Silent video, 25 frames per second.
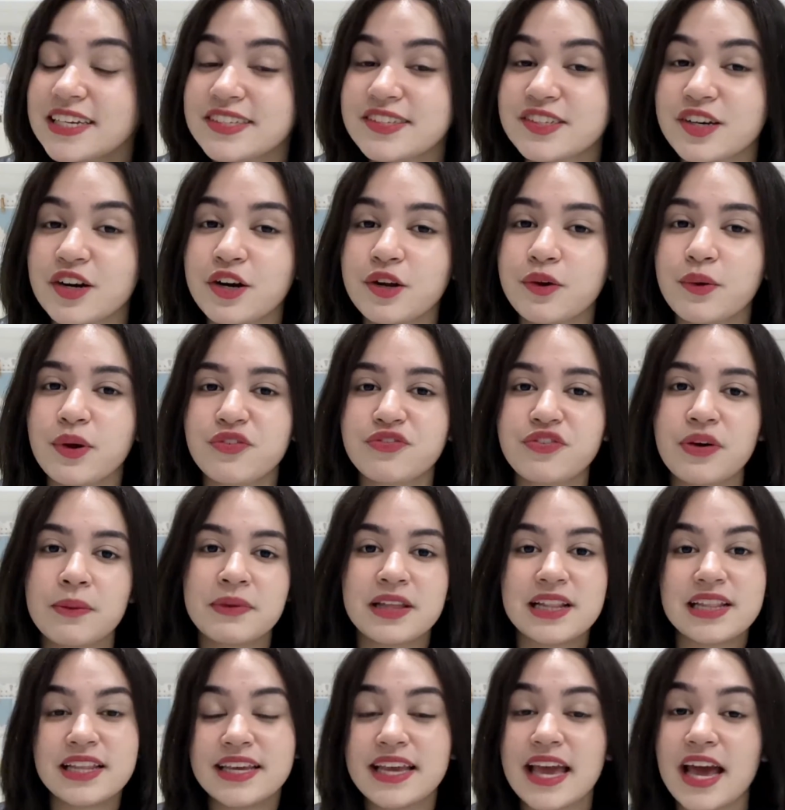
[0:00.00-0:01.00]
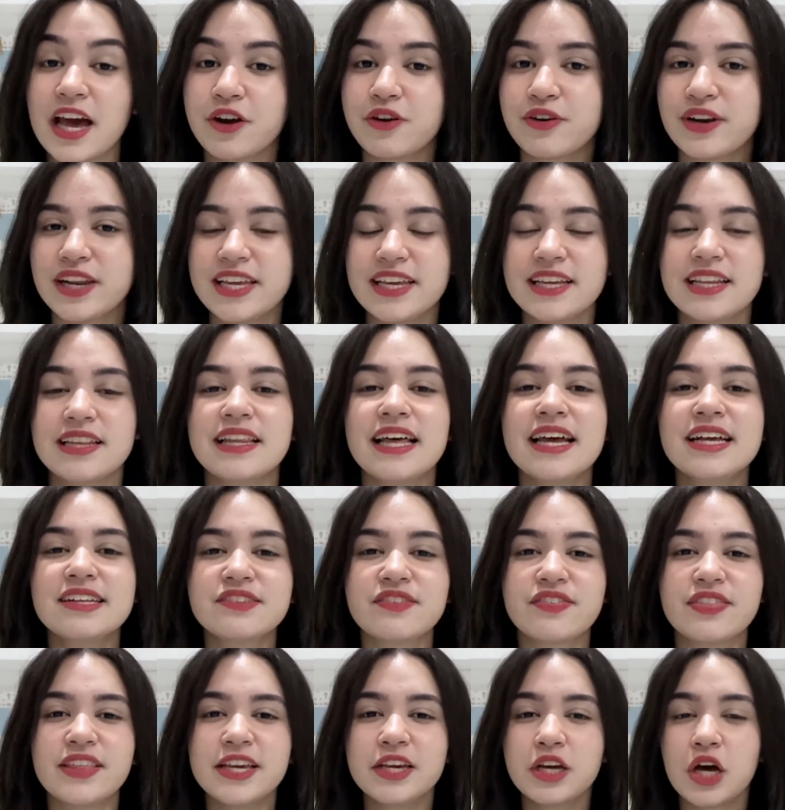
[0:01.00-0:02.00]
starting with familiarity, let's
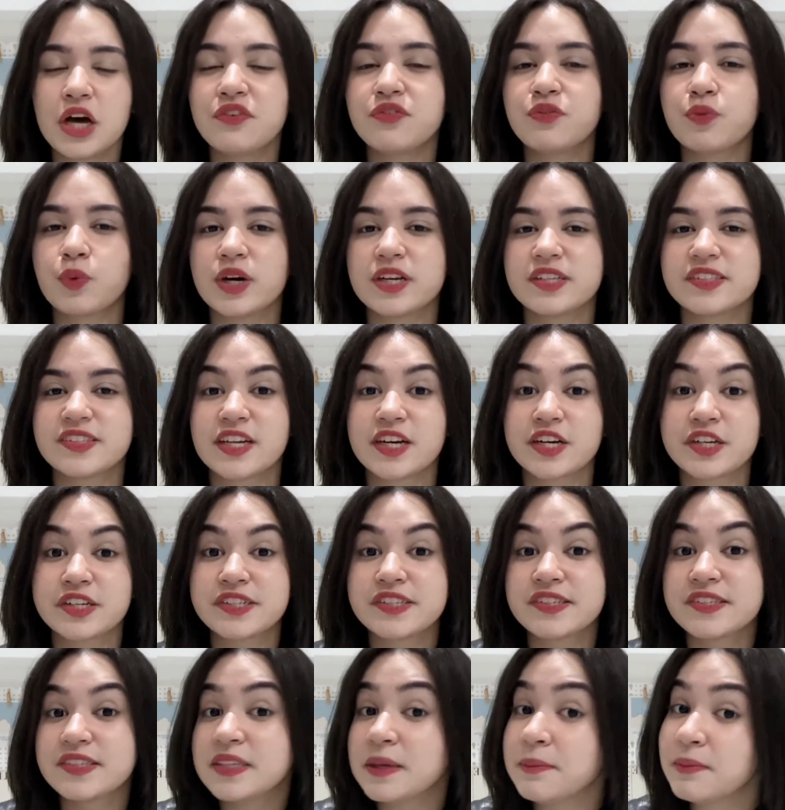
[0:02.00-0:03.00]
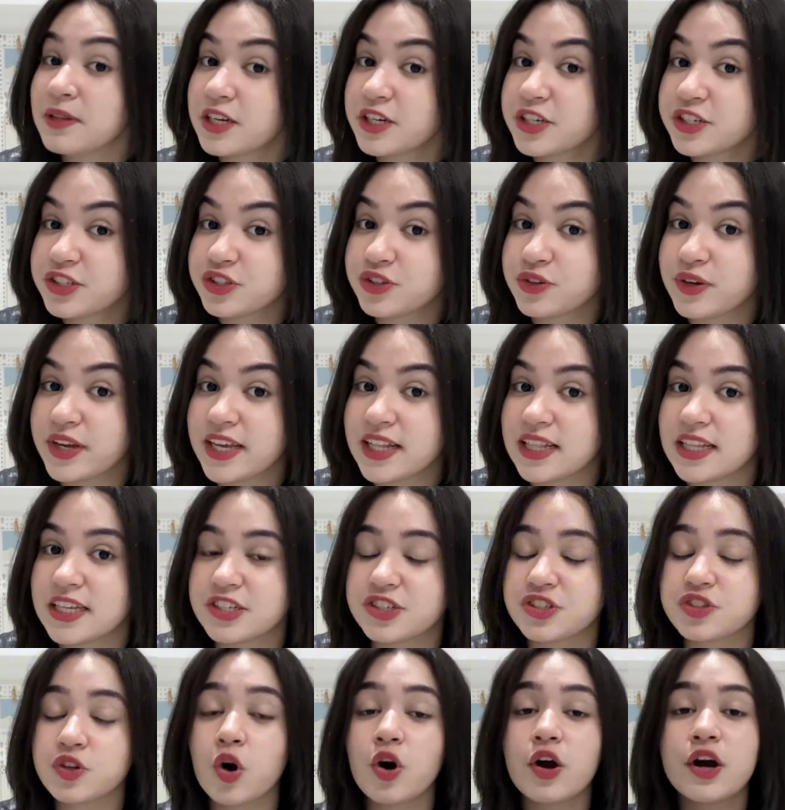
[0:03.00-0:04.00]
think of words that are similar to
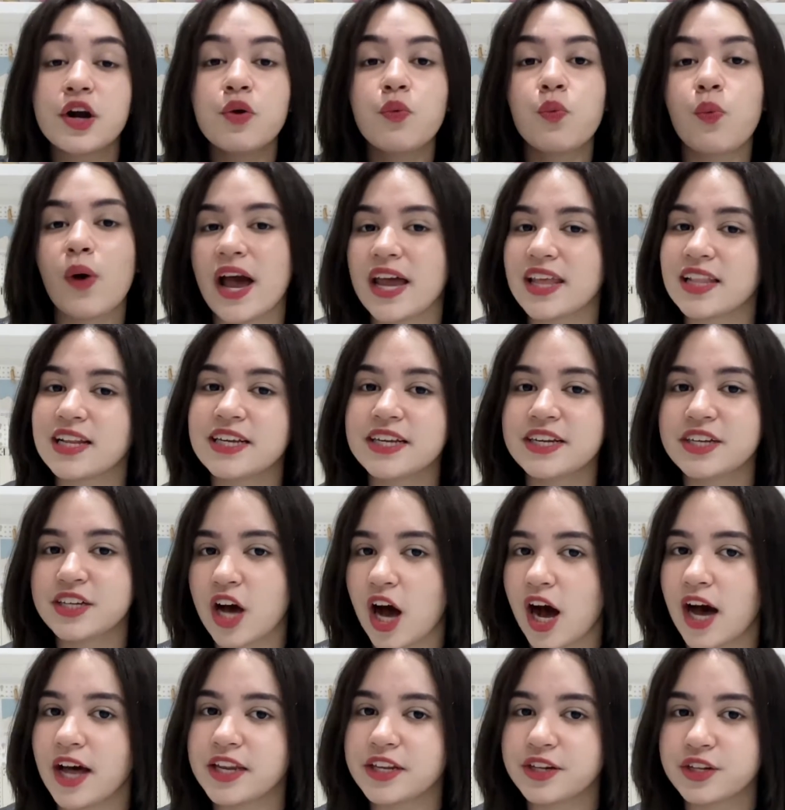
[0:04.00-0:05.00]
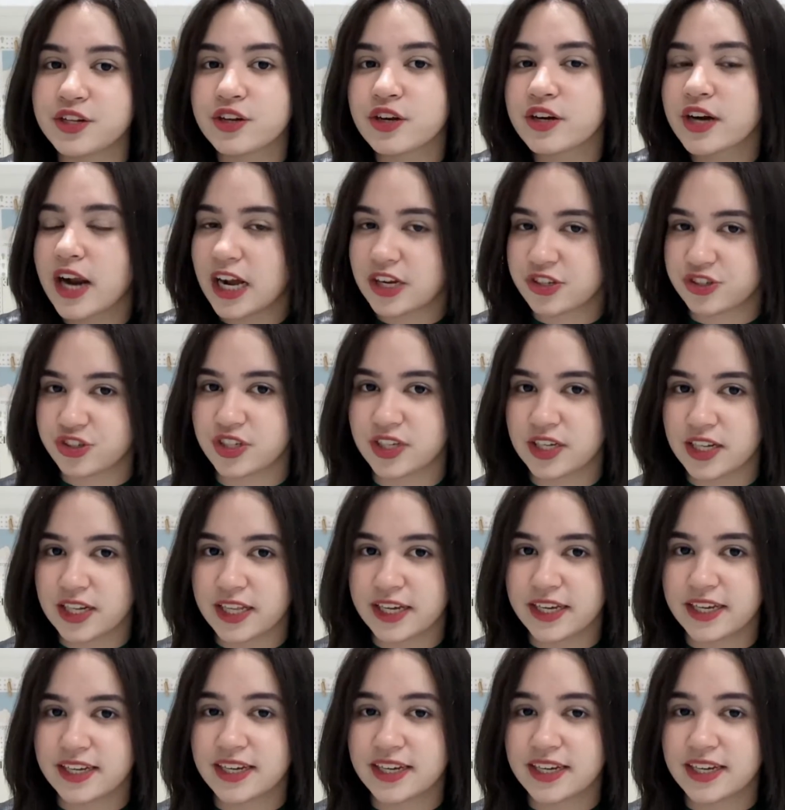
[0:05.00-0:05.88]
English or widely known internationally.